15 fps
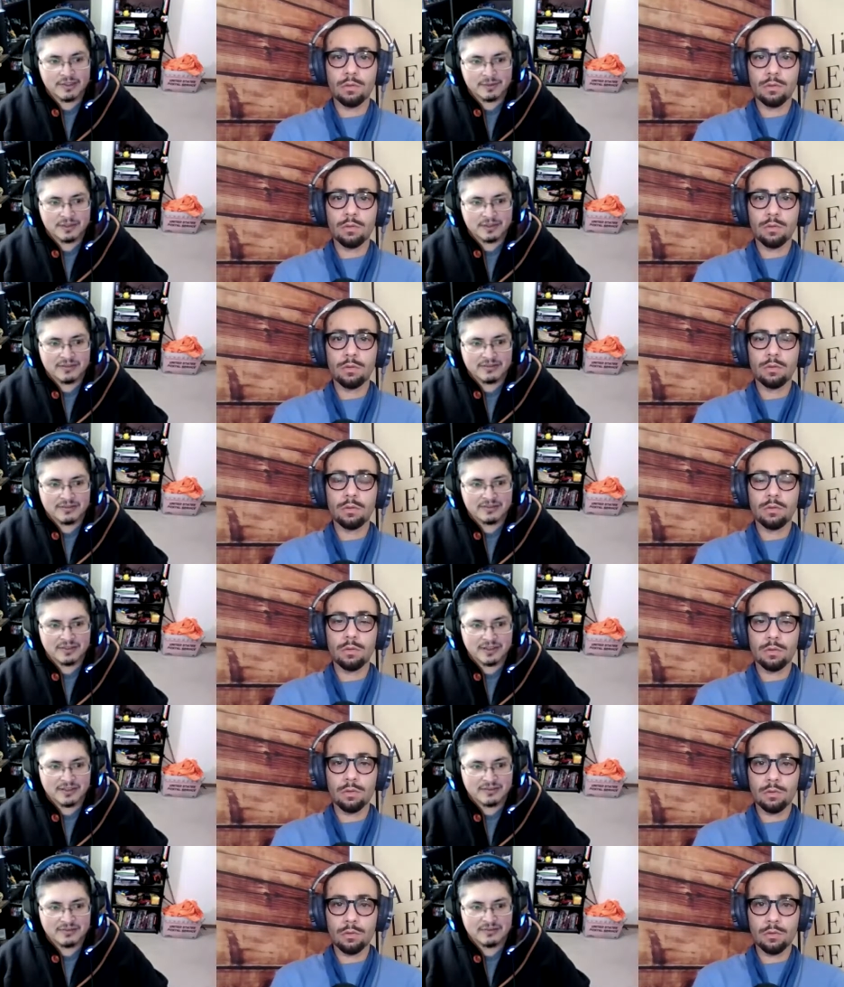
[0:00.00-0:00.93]
Speaker 1: my
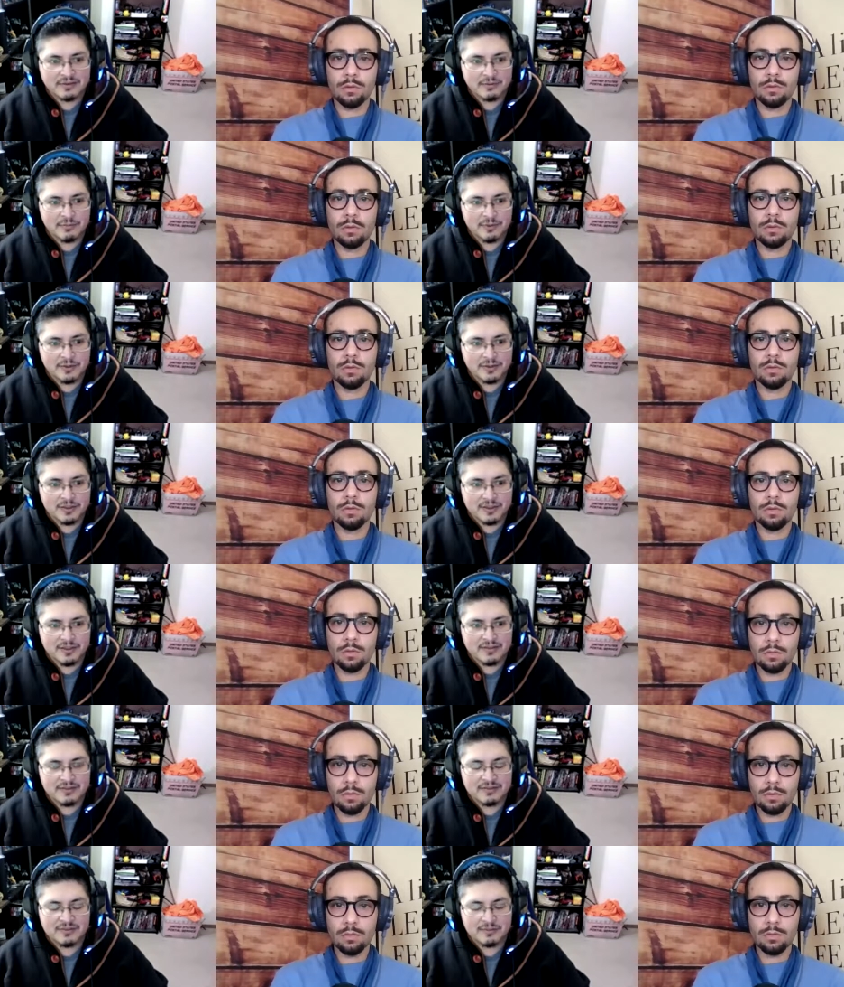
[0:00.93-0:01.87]
insides so I wouldn't
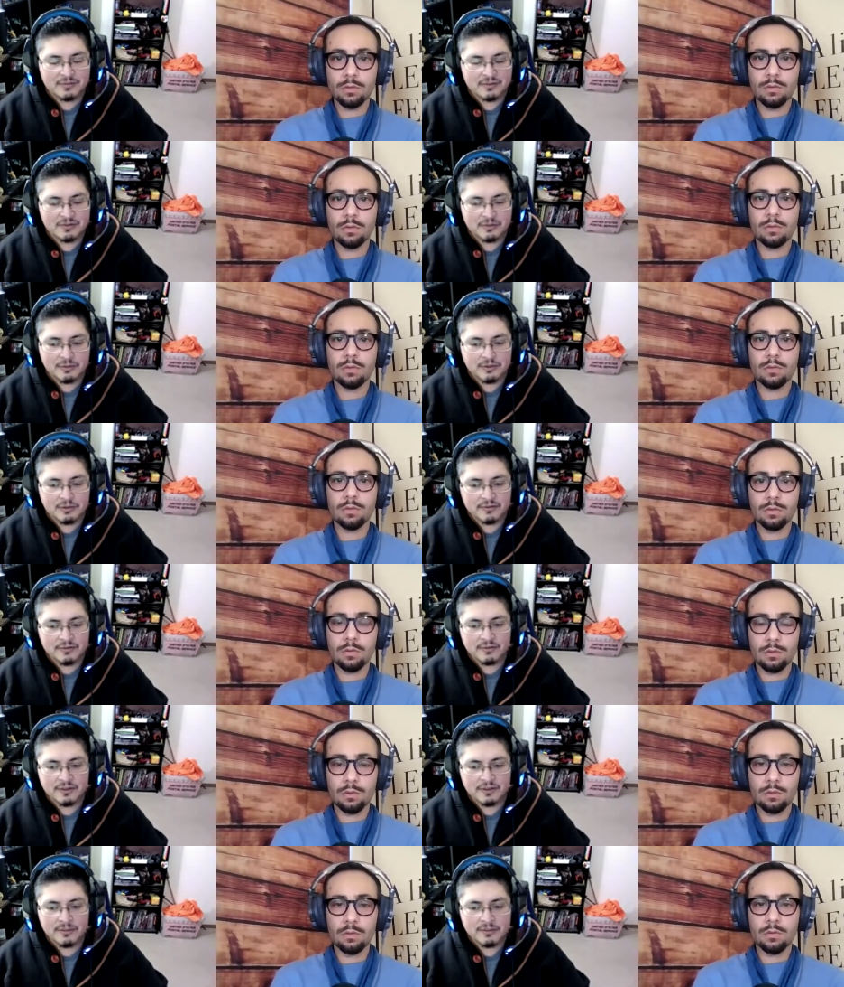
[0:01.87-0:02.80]
eat seems so
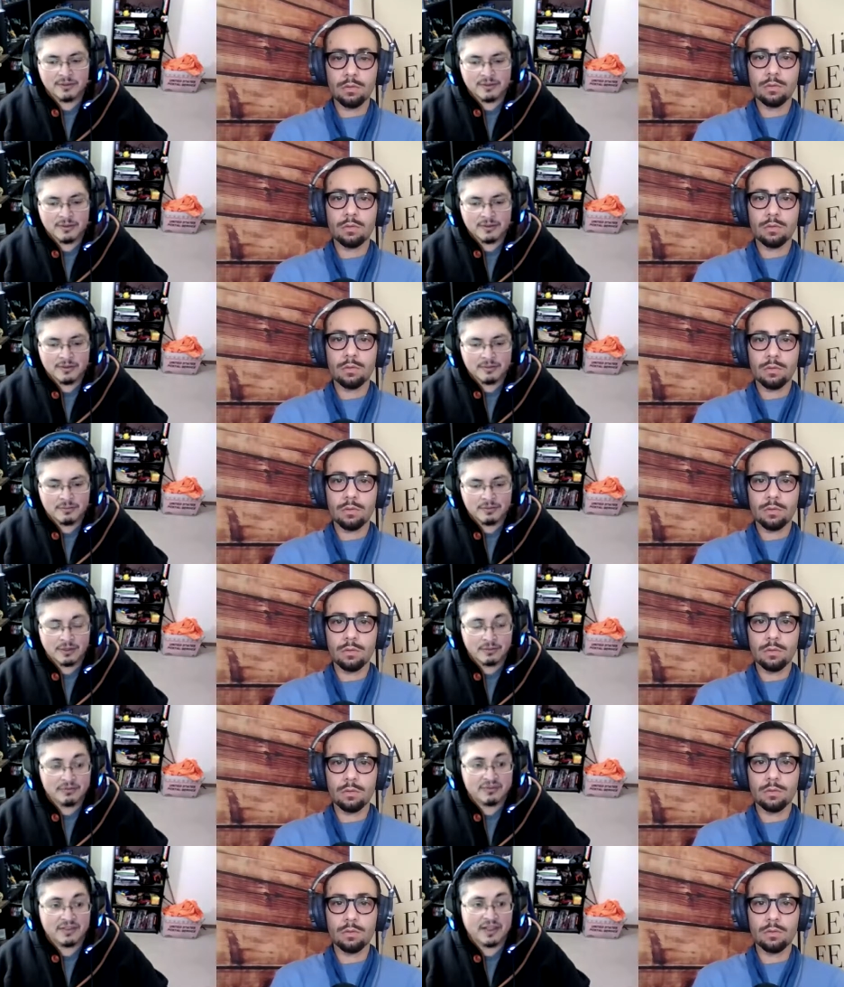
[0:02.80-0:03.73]
extreme, but
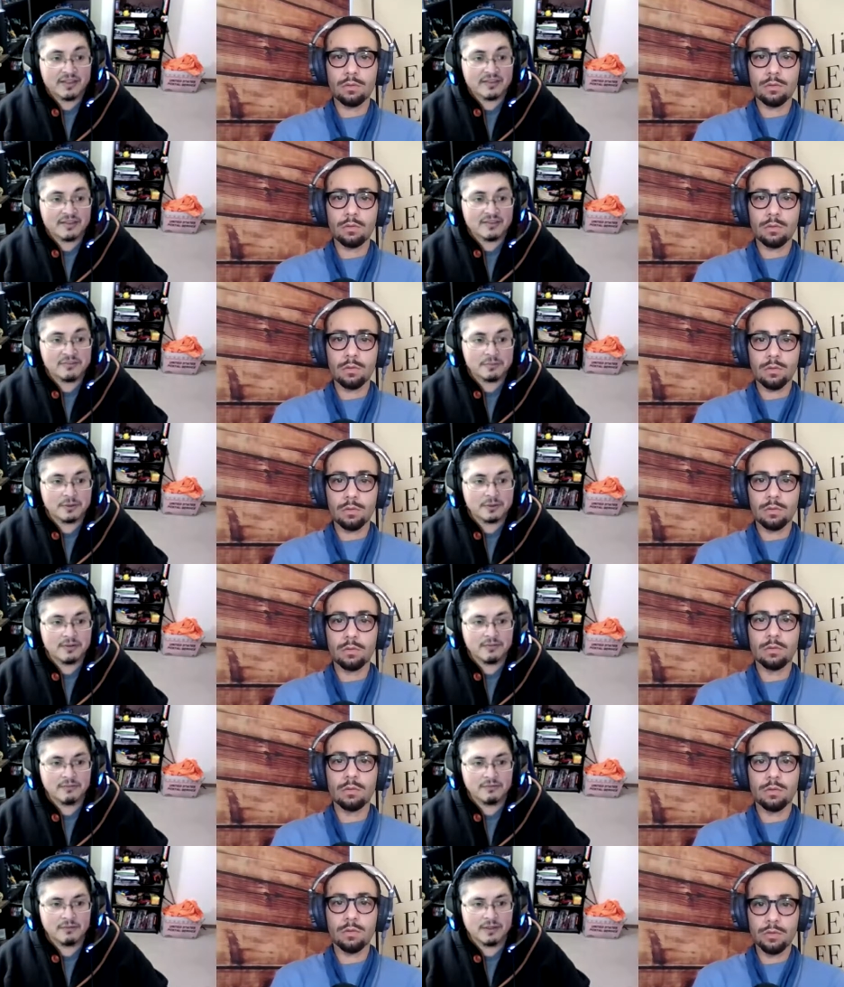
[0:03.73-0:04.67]
I was that desperate,
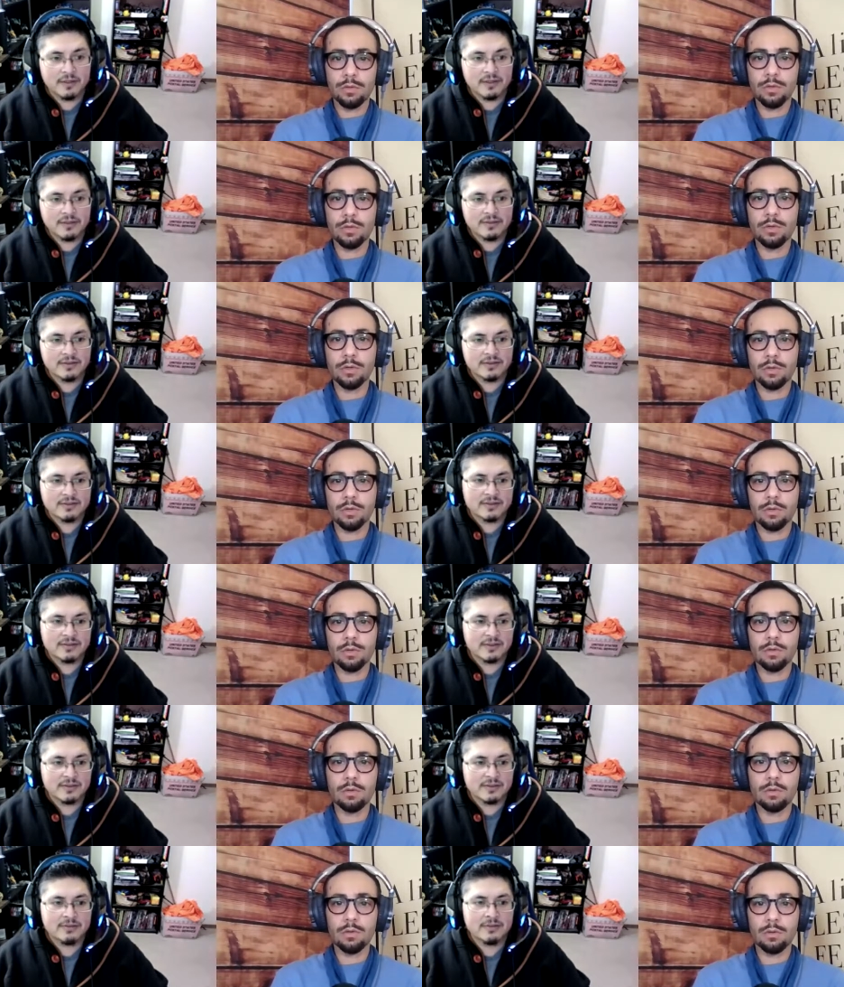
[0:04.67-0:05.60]
right? Because sure.
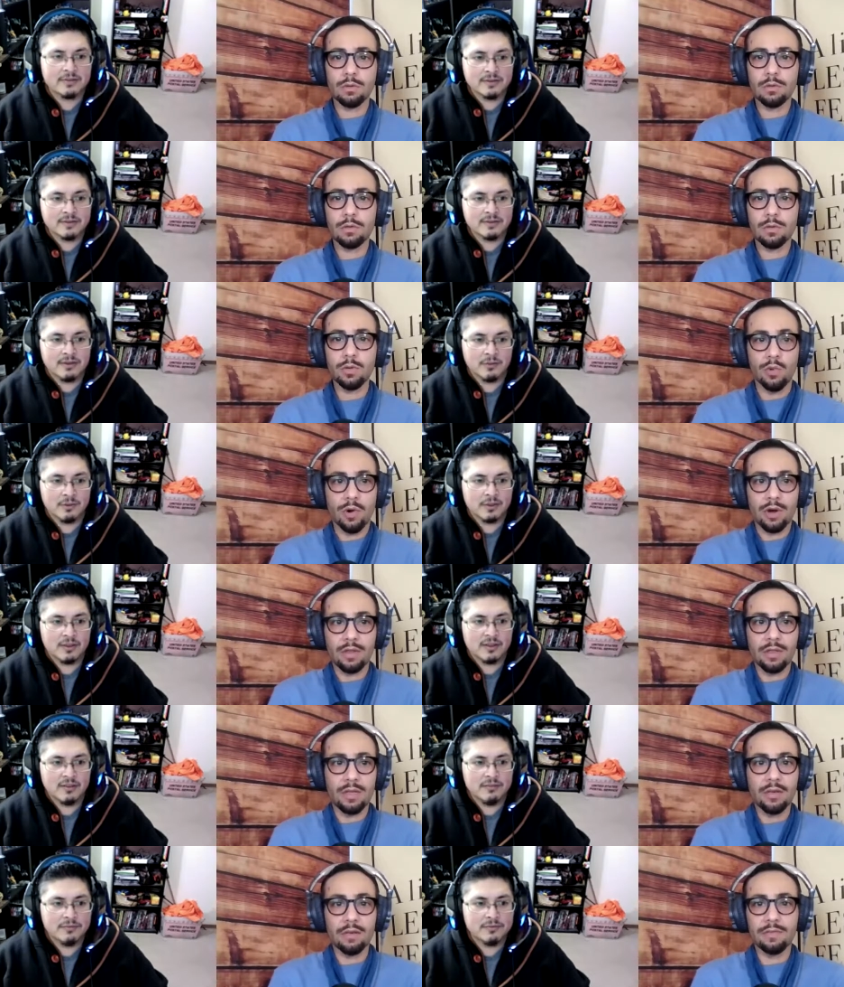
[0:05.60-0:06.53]
like
Speaker 2: I want
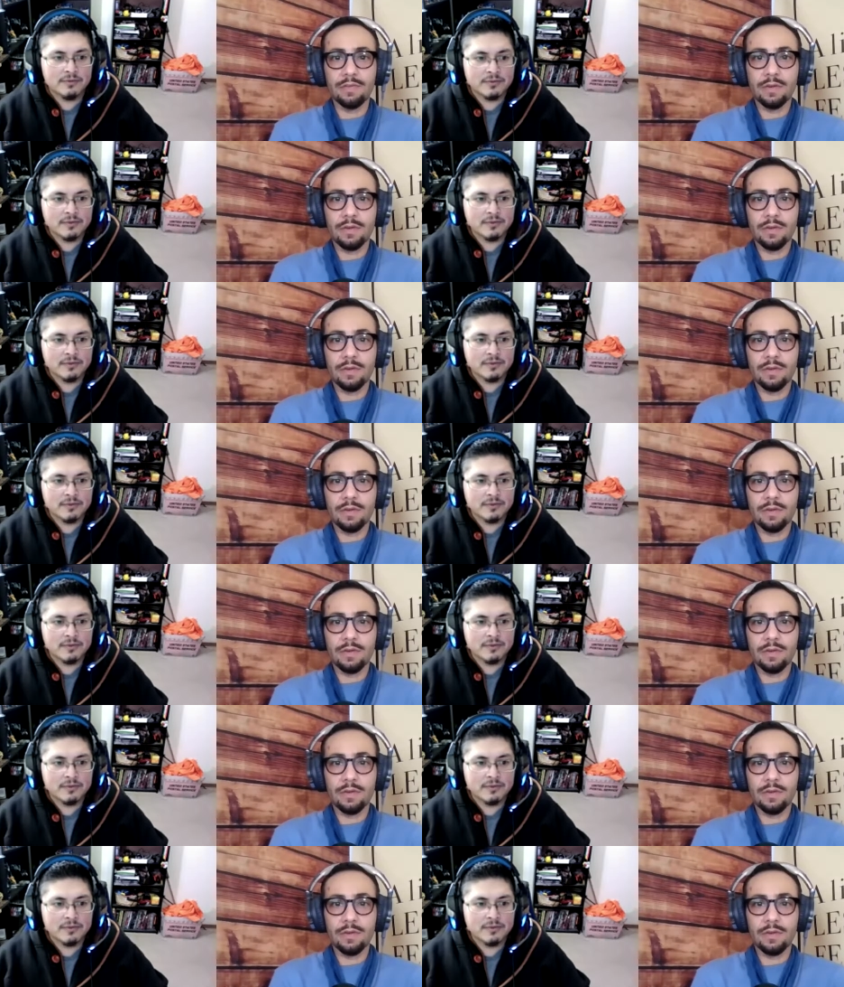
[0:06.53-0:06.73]
to live.